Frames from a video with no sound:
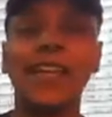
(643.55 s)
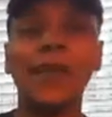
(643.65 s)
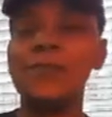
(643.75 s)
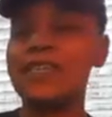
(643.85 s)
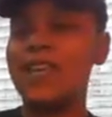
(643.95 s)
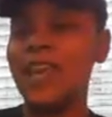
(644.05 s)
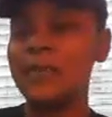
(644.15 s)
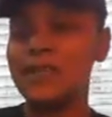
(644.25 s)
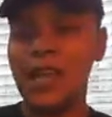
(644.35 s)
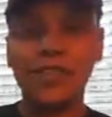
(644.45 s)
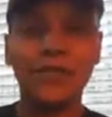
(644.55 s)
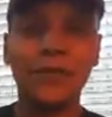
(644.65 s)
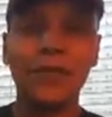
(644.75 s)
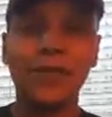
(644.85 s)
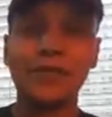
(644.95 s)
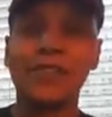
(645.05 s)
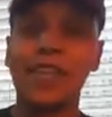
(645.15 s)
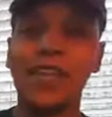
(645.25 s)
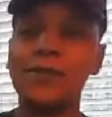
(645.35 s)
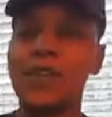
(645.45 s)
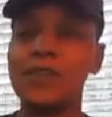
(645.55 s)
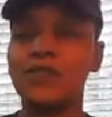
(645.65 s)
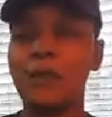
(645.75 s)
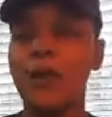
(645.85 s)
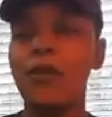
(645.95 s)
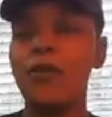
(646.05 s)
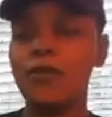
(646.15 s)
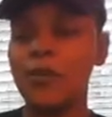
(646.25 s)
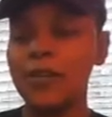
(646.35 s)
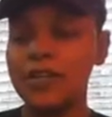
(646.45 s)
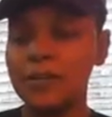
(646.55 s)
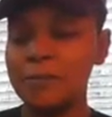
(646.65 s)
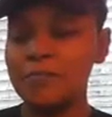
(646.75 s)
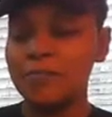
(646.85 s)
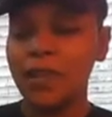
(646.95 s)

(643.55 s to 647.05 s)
It was a game changer for me. It was a game changer for my whole career.